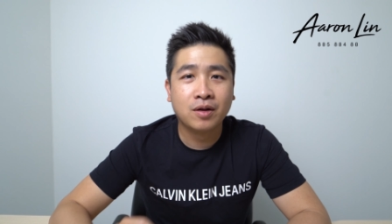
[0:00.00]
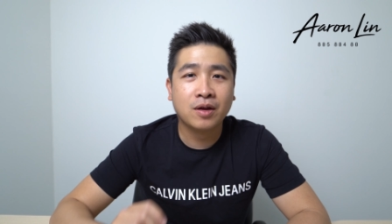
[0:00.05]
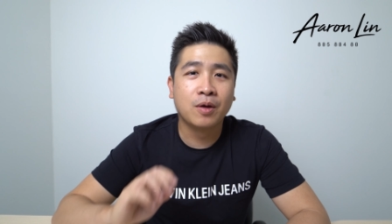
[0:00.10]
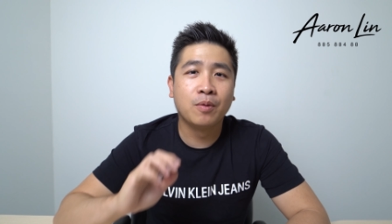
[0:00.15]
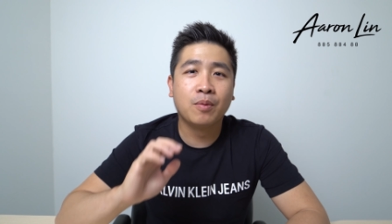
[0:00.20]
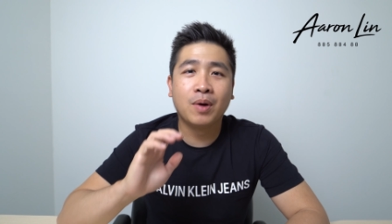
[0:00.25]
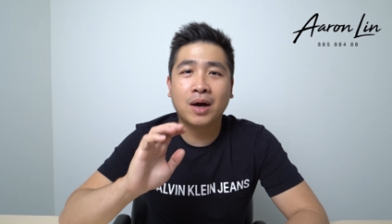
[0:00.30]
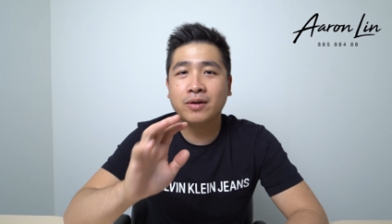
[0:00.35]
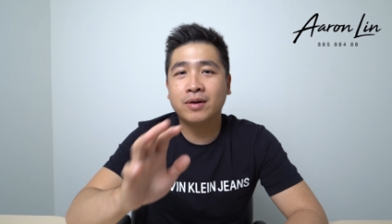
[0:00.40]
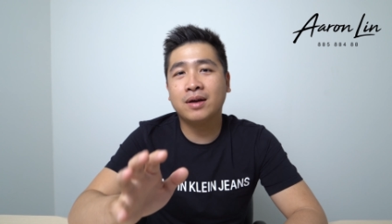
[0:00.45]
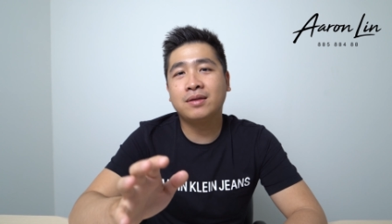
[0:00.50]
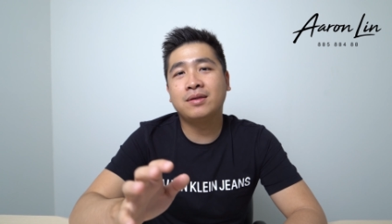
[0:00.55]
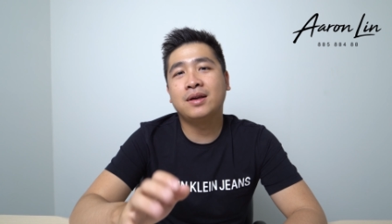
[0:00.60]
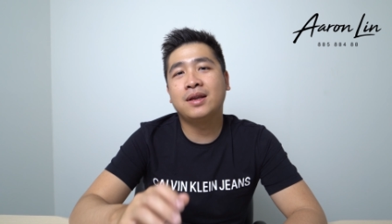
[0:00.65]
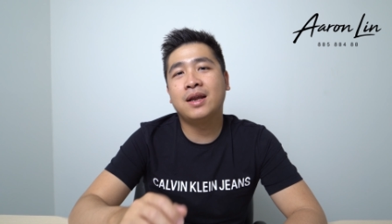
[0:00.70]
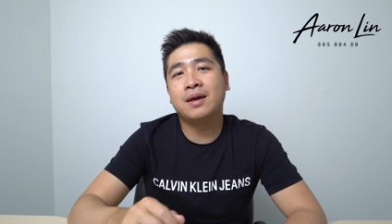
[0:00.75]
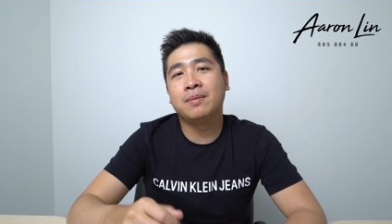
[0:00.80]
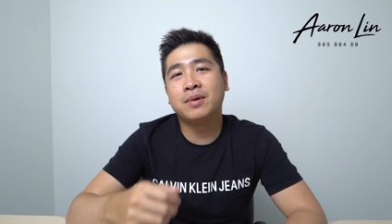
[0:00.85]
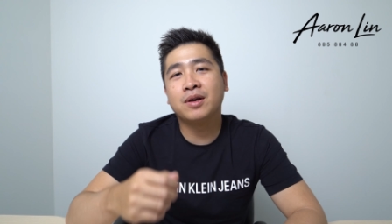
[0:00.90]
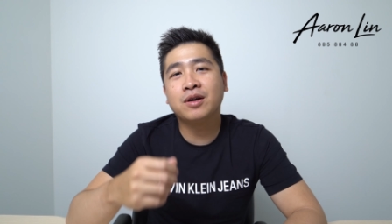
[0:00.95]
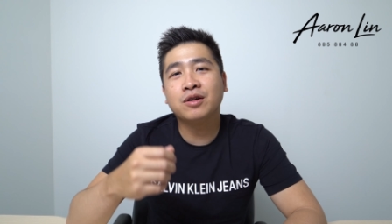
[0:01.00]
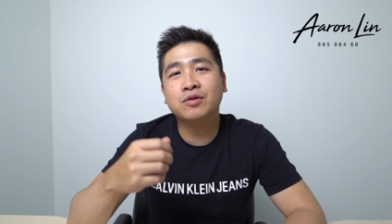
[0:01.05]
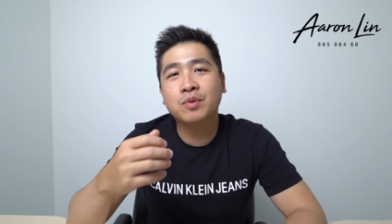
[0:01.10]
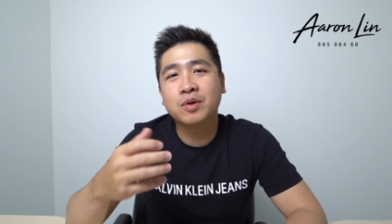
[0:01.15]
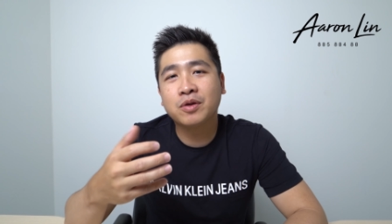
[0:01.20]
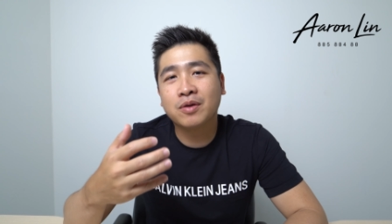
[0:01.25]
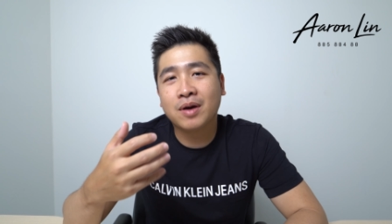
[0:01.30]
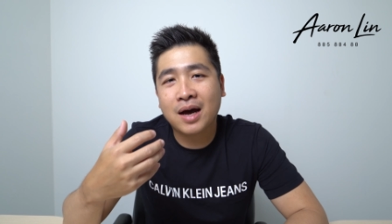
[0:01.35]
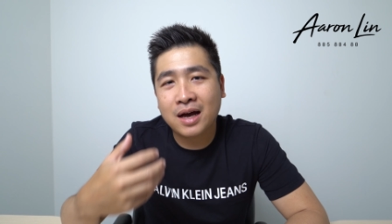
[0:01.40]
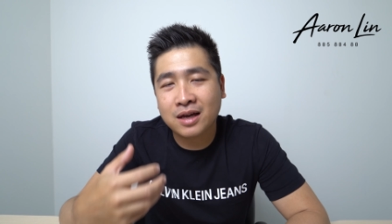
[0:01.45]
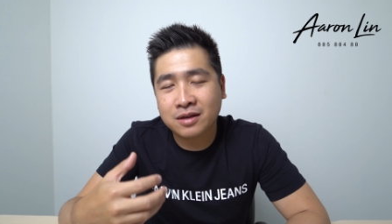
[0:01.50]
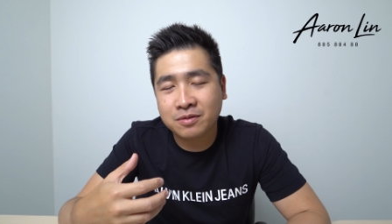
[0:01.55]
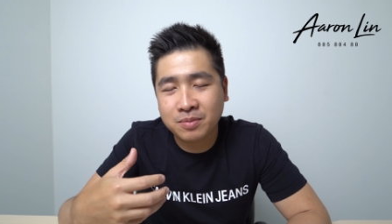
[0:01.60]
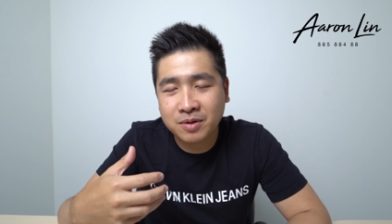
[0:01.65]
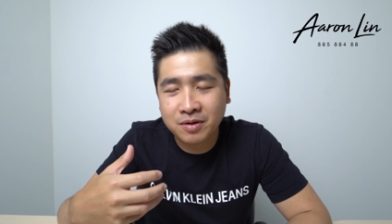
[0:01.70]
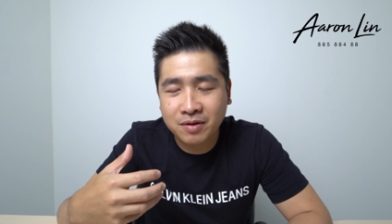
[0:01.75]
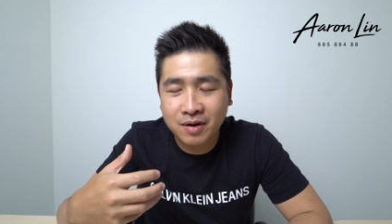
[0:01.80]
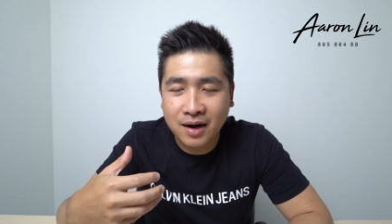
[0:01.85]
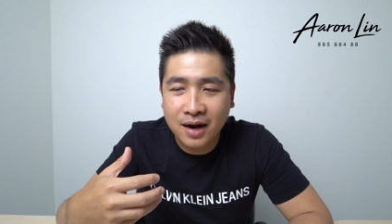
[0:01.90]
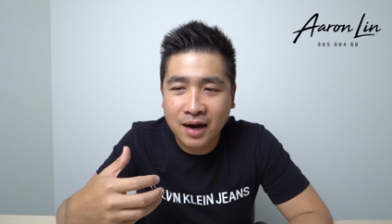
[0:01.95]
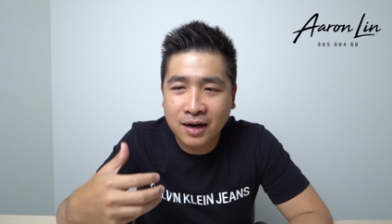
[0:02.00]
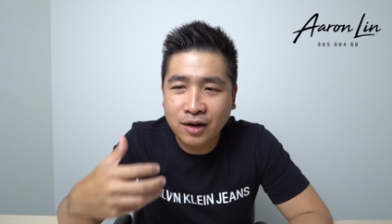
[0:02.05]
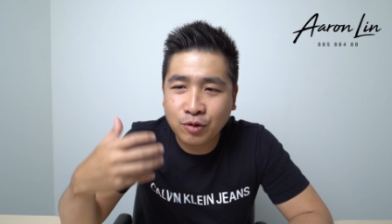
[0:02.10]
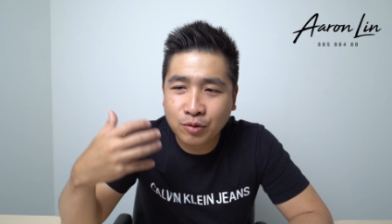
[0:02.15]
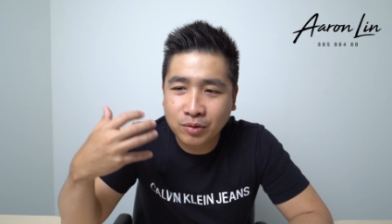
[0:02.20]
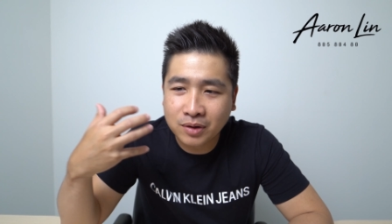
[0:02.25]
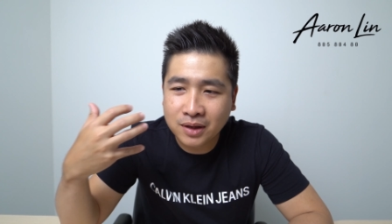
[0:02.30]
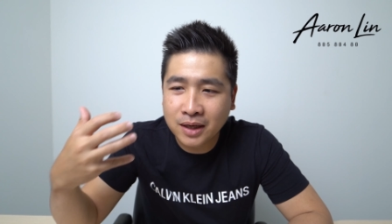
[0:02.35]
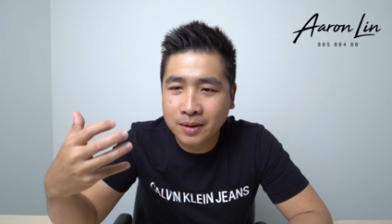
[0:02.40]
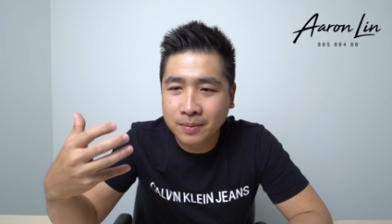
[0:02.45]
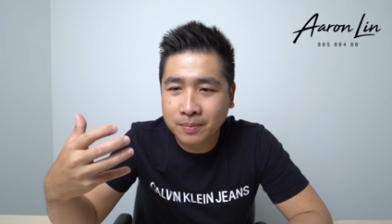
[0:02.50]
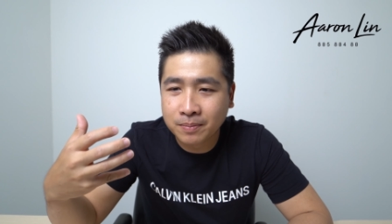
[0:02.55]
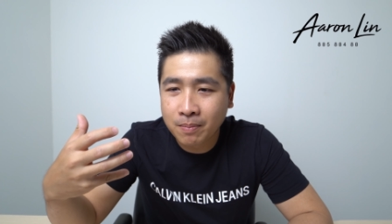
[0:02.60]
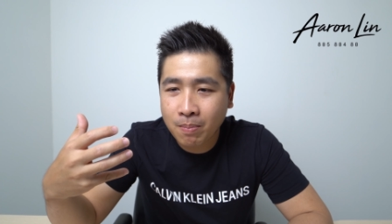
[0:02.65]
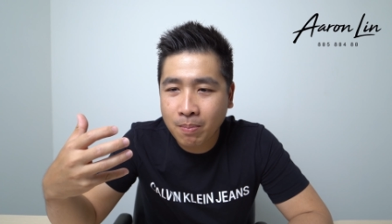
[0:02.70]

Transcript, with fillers: Okay, why do I say that? Because when you ask me, right, I need to think.